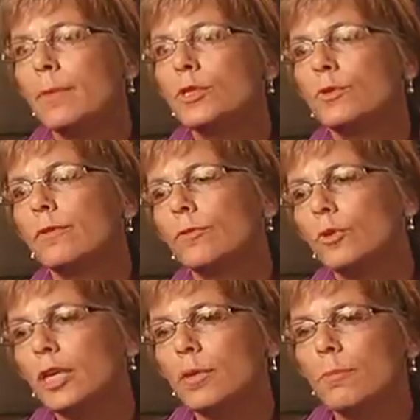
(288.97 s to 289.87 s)
but sort of
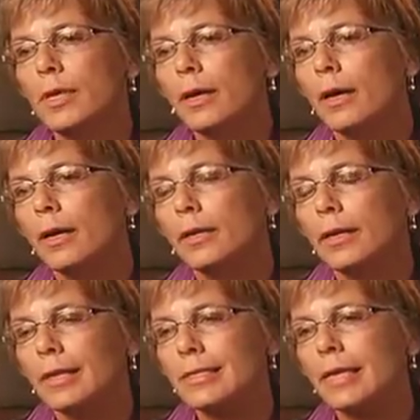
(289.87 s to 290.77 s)
looking beyond
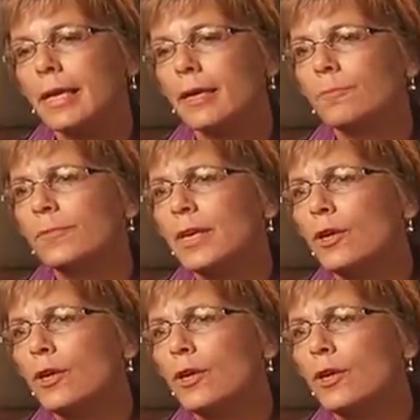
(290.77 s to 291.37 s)
and saying,